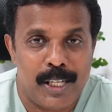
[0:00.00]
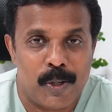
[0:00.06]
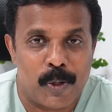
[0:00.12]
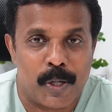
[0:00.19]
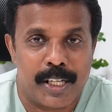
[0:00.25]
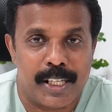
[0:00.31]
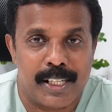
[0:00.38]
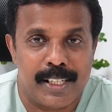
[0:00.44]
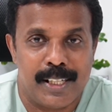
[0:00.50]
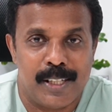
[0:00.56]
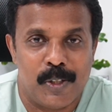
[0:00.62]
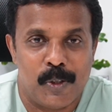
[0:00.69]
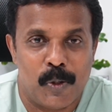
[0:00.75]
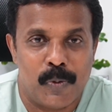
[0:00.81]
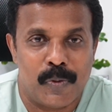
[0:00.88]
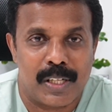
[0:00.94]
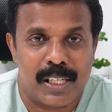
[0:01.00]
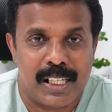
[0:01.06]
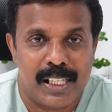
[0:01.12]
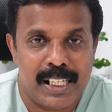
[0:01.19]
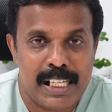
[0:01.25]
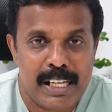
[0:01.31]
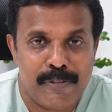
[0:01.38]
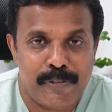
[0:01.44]
located in lower
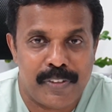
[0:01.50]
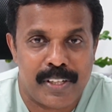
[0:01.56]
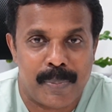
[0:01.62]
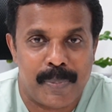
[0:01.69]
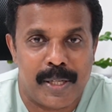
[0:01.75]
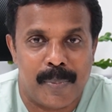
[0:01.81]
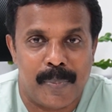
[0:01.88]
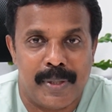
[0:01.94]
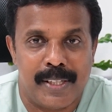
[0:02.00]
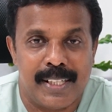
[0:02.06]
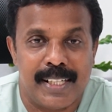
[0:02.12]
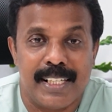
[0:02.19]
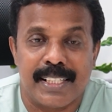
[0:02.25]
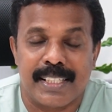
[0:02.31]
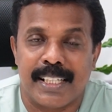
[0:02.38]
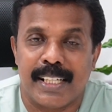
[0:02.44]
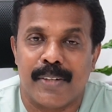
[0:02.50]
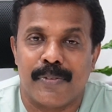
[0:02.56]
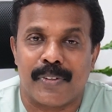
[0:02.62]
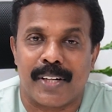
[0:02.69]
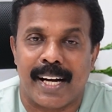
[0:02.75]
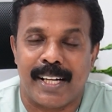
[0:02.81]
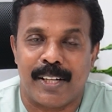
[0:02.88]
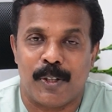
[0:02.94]
left abdomen instead
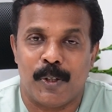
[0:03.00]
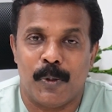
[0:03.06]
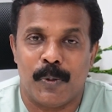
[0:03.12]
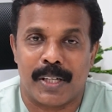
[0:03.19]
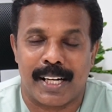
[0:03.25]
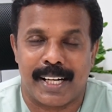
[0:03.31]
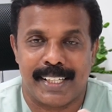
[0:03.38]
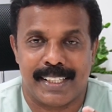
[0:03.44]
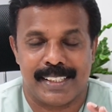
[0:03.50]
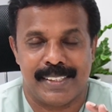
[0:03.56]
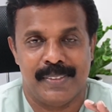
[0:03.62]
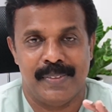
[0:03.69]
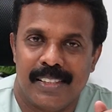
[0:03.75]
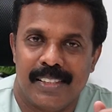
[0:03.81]
of right lower right.